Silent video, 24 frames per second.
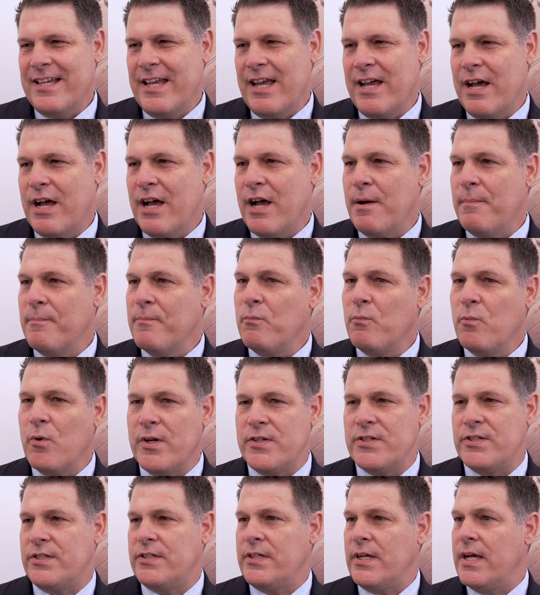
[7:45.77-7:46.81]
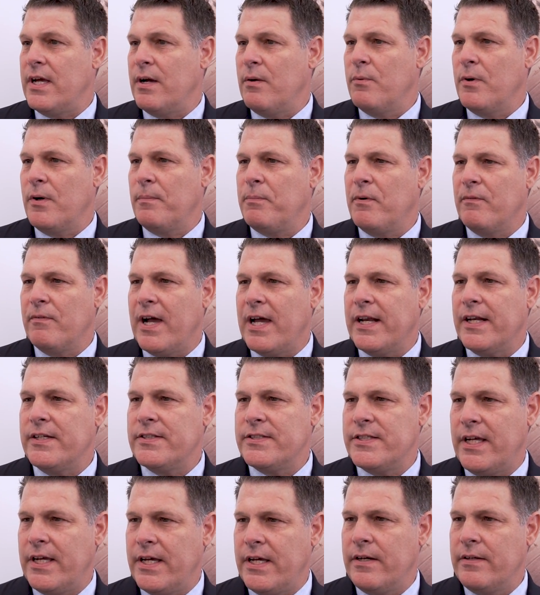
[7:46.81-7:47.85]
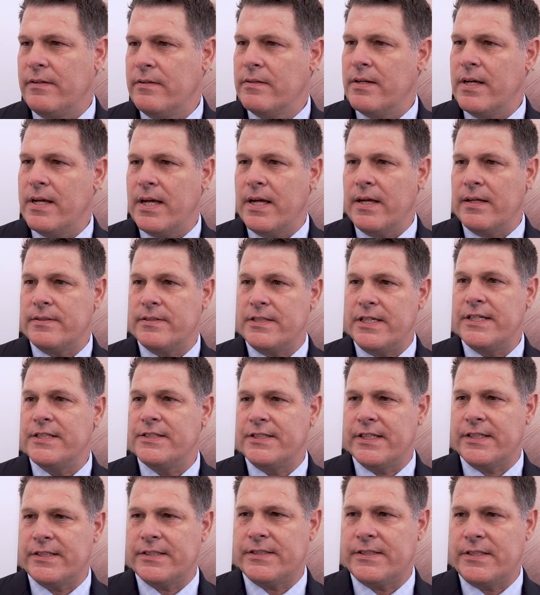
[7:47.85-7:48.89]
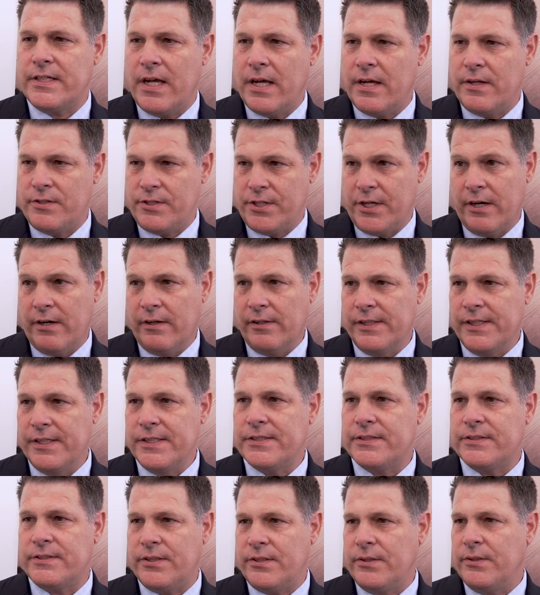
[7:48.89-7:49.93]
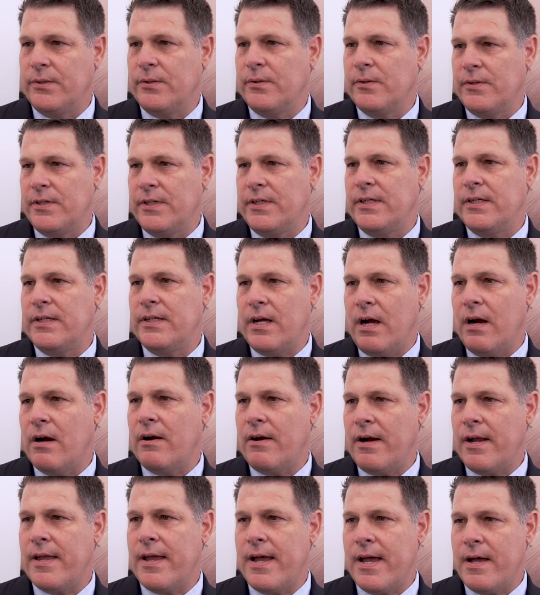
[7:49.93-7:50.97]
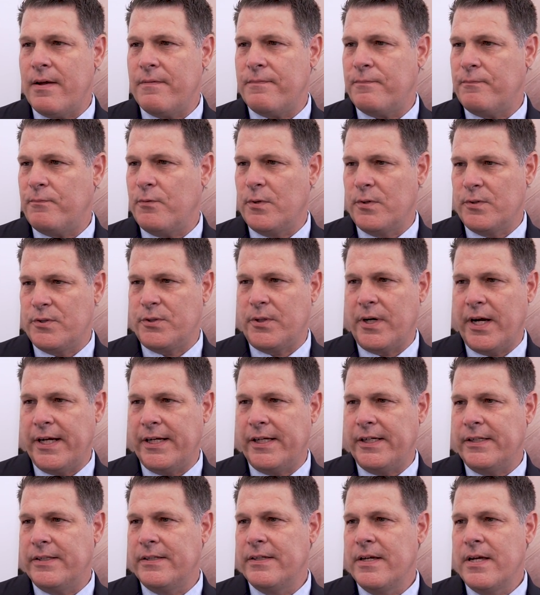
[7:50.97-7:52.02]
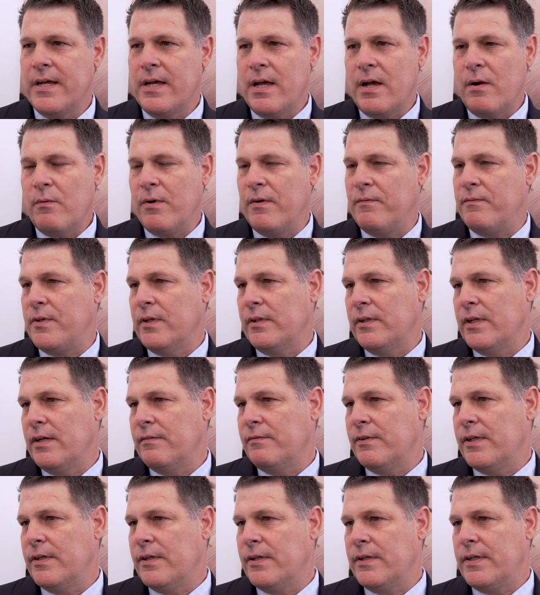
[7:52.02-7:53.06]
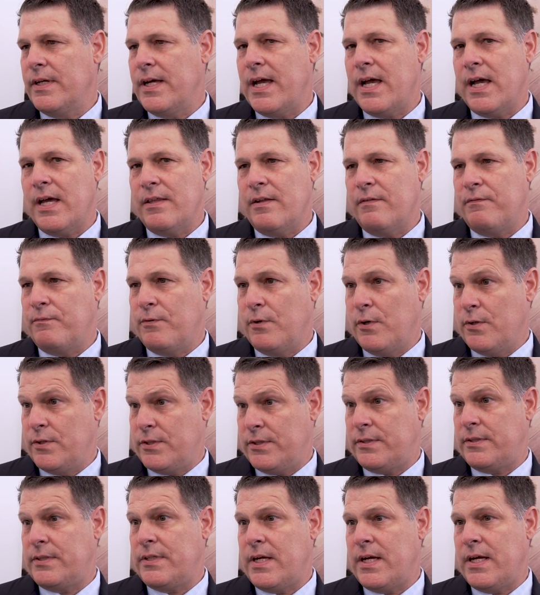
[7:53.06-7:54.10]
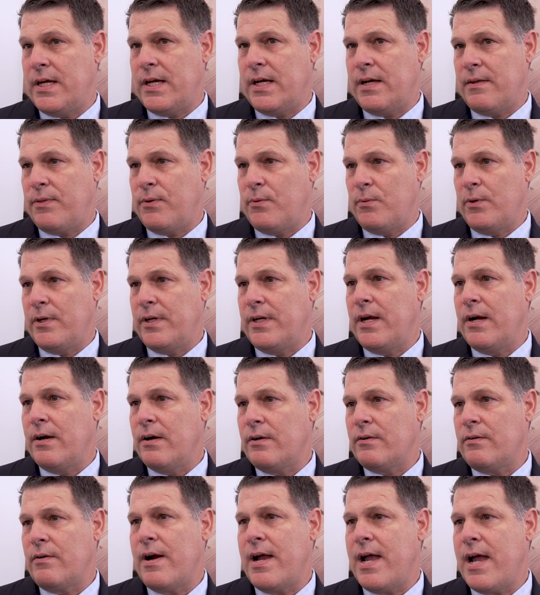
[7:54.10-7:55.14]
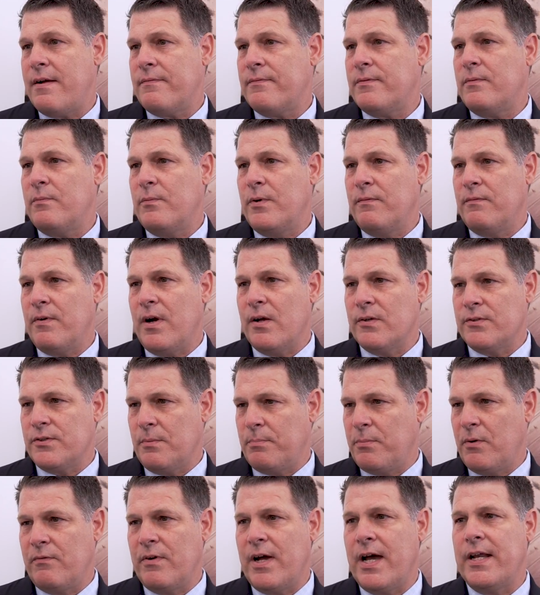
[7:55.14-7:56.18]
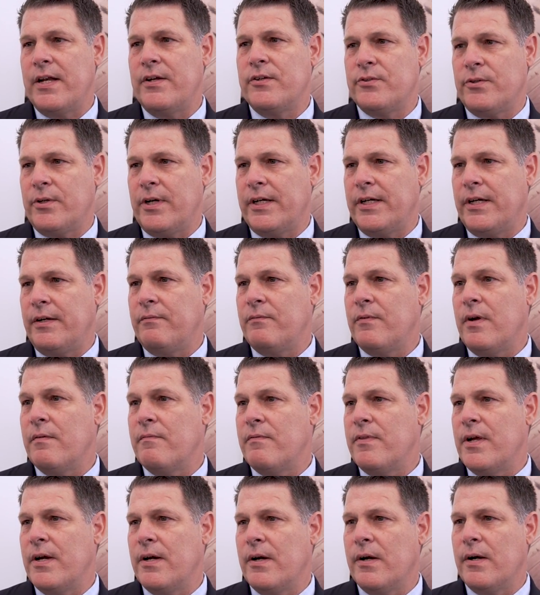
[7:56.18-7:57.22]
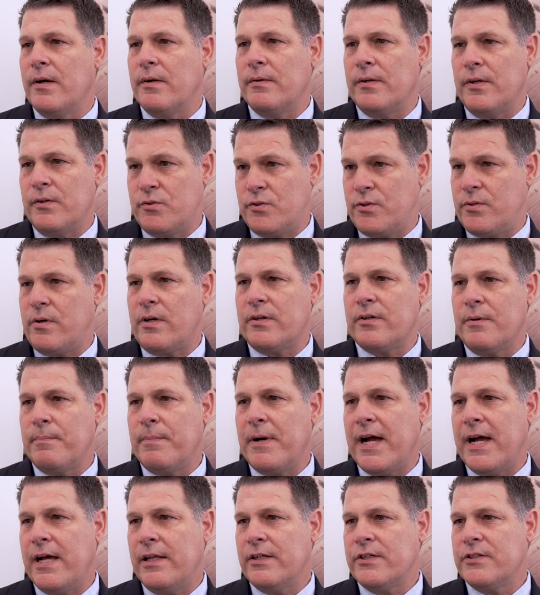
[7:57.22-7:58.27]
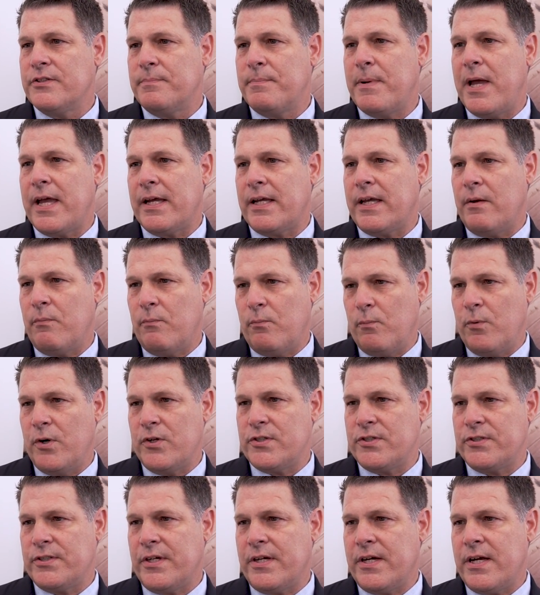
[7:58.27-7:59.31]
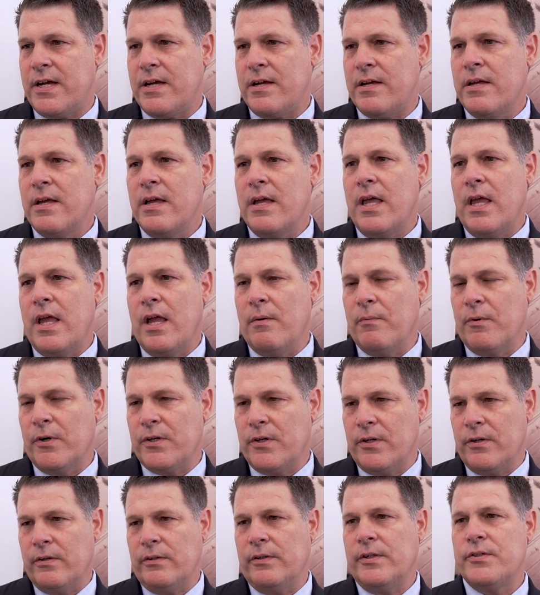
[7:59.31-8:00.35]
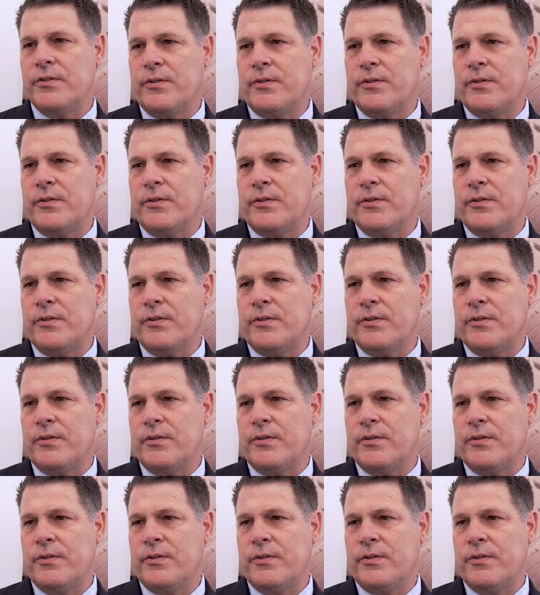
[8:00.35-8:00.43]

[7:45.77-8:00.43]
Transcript: um, which uh, we're providing ten uh, T six uh, Charlies to the R A F for training. We've delivered uh, the first uh, three aircraft. We've also provided training of their instructor pilots back at Wichita, and we're currently